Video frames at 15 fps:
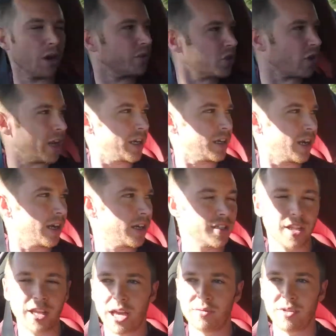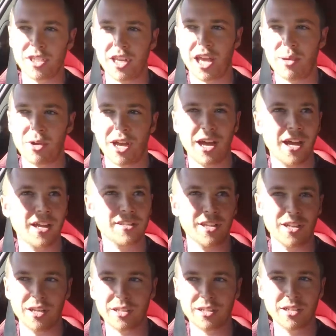training days and they have the same cars
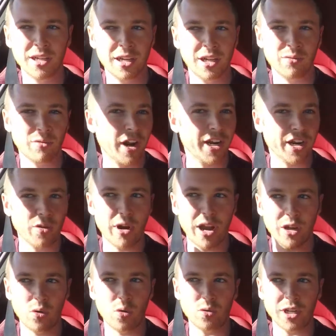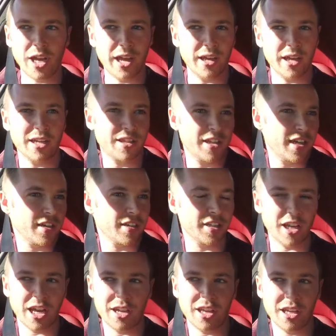there running around all day, and at the end of the
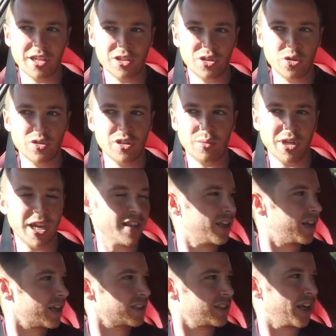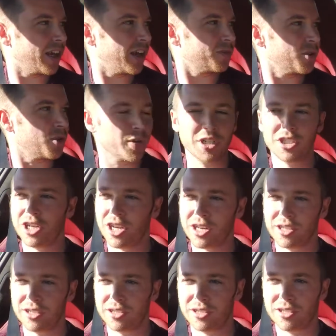day they just use them again the next day after a quick check.
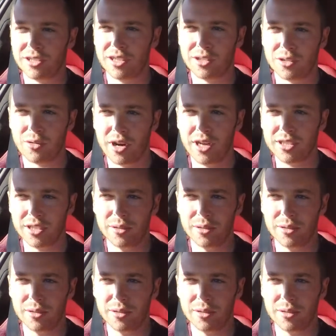It's crazy.